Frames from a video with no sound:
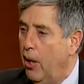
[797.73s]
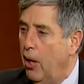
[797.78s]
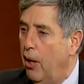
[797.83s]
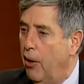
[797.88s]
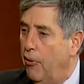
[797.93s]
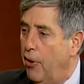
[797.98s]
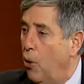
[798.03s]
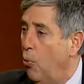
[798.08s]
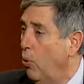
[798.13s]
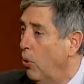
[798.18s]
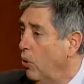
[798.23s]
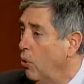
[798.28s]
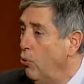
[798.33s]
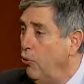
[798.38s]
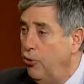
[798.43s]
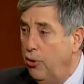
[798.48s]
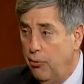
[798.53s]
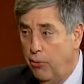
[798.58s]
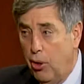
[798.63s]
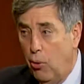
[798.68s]
They were
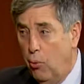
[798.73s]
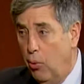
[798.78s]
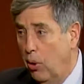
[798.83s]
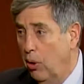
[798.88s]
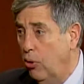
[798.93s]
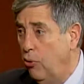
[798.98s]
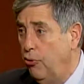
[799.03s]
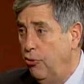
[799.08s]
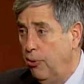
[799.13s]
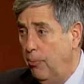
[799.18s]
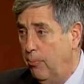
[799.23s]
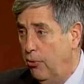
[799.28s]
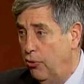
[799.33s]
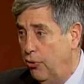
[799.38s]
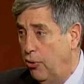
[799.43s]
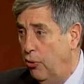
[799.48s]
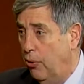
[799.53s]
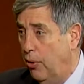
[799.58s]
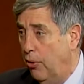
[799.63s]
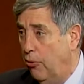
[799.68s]
losing
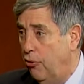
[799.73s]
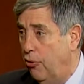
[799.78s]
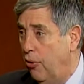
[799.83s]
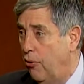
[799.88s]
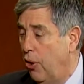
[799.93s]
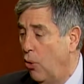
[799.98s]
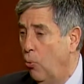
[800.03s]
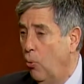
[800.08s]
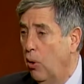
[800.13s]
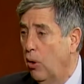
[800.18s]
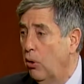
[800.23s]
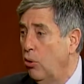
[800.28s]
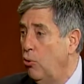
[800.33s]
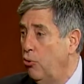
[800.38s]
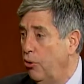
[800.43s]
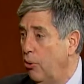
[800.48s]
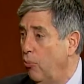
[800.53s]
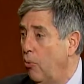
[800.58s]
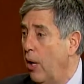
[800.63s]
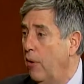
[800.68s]
students. They weren't
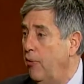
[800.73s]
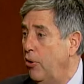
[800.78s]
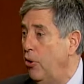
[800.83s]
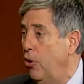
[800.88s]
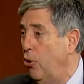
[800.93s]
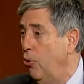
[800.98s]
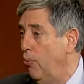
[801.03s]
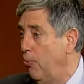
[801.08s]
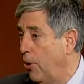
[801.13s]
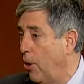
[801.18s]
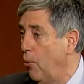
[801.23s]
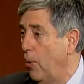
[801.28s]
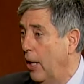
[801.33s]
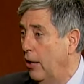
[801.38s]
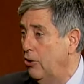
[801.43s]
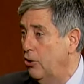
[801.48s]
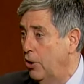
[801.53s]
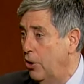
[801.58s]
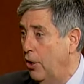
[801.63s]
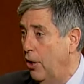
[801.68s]
losing revenue, they were
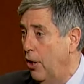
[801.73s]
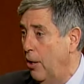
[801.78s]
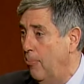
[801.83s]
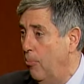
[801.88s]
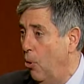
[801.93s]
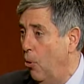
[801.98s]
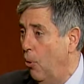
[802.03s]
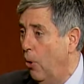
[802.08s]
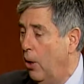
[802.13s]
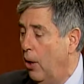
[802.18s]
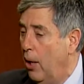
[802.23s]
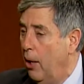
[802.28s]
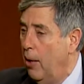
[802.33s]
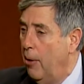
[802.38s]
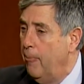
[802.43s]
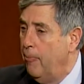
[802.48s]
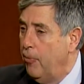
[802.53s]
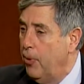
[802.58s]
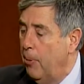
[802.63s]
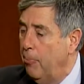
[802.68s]
actually getting more.
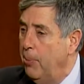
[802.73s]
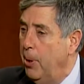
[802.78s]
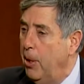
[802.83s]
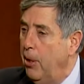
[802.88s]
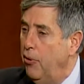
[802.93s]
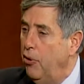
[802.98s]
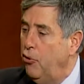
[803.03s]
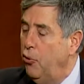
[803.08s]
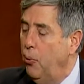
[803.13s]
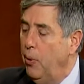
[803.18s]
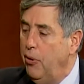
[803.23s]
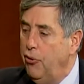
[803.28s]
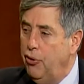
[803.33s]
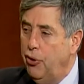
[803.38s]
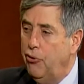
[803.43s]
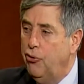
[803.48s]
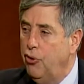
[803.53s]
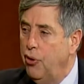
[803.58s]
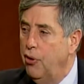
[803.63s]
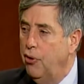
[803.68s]
Okay. But in the
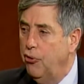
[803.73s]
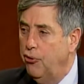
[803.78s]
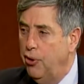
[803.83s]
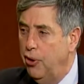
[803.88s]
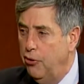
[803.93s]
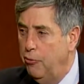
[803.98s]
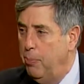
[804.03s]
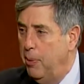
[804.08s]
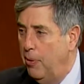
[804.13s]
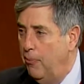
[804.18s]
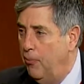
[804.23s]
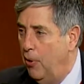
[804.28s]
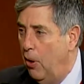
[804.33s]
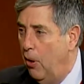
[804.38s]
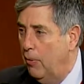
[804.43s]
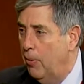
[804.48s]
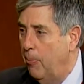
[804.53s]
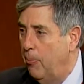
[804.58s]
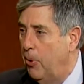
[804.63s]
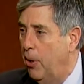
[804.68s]
26 years that it's been
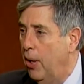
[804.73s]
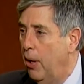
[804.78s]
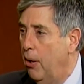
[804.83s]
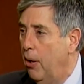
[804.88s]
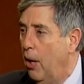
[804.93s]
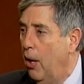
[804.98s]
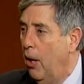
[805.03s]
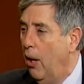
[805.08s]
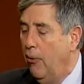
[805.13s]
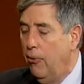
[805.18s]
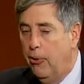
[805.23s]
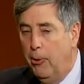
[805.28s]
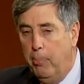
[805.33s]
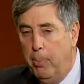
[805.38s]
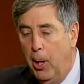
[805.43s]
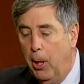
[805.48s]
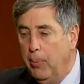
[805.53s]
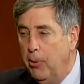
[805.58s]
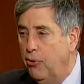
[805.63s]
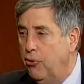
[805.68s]
involved up there, the
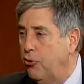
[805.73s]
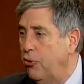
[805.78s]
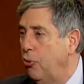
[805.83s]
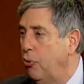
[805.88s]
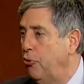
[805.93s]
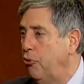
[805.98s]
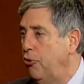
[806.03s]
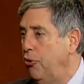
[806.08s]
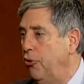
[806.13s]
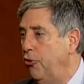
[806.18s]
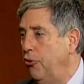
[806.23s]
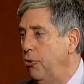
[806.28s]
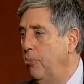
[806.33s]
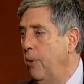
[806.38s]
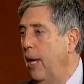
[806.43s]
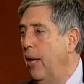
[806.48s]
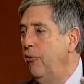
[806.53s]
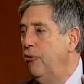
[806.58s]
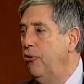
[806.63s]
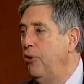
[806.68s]
public school system
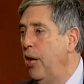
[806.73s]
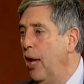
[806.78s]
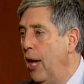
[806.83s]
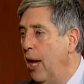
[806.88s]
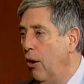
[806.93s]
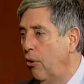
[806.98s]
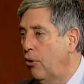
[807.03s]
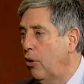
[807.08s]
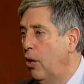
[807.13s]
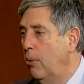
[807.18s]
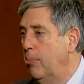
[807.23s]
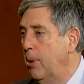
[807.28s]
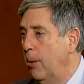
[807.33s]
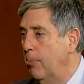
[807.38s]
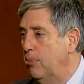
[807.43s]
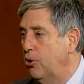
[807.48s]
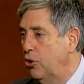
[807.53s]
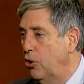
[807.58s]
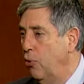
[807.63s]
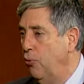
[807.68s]
has now come
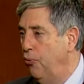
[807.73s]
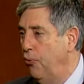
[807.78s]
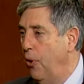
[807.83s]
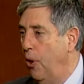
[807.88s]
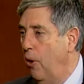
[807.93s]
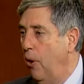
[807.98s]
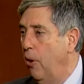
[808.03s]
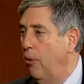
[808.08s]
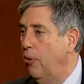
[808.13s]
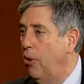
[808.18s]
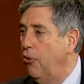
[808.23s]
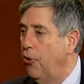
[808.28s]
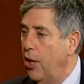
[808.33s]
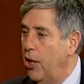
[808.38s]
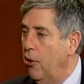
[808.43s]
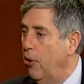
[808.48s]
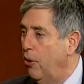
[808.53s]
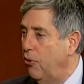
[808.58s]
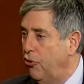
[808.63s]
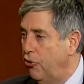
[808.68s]
up so far that they
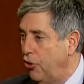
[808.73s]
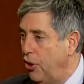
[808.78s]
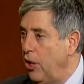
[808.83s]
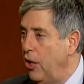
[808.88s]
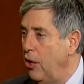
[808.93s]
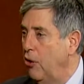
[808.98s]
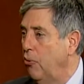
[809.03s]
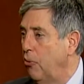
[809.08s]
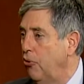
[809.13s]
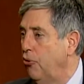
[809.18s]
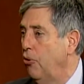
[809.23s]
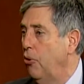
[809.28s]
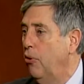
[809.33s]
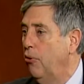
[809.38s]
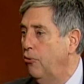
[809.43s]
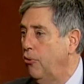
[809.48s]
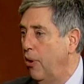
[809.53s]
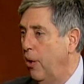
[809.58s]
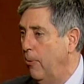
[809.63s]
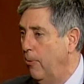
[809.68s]
are exceeding the
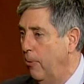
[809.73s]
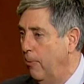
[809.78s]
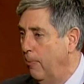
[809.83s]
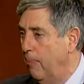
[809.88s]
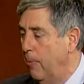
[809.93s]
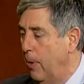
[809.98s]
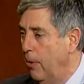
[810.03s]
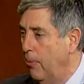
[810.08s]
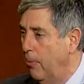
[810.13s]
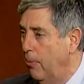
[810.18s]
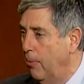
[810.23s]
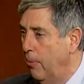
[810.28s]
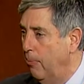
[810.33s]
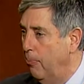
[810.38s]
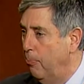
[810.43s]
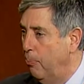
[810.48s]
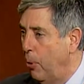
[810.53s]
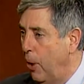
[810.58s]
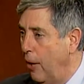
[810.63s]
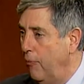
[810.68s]
results in the
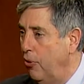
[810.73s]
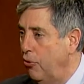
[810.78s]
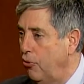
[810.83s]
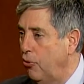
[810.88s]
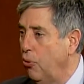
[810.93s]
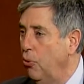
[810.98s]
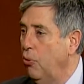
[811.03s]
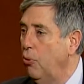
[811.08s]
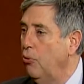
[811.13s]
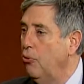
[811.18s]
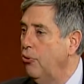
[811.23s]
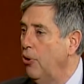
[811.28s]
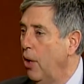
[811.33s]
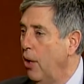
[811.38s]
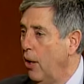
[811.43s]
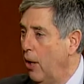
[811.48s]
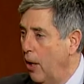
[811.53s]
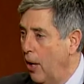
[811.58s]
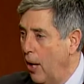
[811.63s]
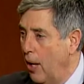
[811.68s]
private schools
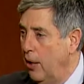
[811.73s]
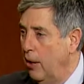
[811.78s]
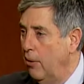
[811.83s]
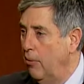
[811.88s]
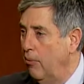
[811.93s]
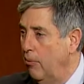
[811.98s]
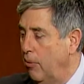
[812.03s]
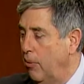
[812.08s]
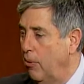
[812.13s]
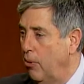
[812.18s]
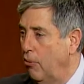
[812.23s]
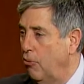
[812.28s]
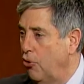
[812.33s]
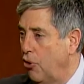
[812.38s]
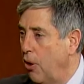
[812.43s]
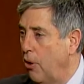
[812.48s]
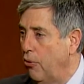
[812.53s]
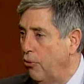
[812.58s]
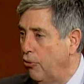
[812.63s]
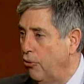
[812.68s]
and in the
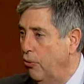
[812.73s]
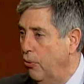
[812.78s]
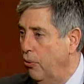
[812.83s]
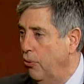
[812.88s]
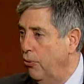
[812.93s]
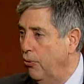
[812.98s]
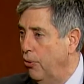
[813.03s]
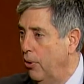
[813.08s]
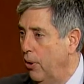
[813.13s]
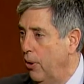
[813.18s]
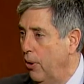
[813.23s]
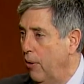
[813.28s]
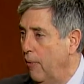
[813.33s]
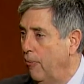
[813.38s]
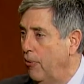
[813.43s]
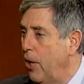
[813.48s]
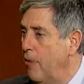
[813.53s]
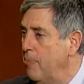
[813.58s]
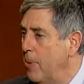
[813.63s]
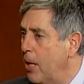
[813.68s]
charter schools.
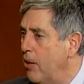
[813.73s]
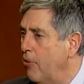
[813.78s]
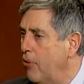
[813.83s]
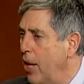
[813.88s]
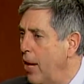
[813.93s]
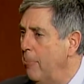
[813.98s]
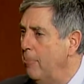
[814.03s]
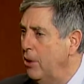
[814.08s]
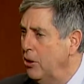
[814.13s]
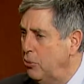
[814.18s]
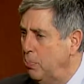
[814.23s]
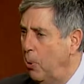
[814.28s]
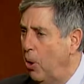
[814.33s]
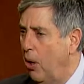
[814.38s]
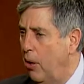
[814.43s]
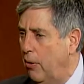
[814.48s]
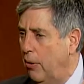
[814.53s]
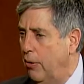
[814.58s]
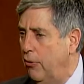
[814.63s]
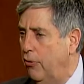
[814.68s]
They've made that much progress.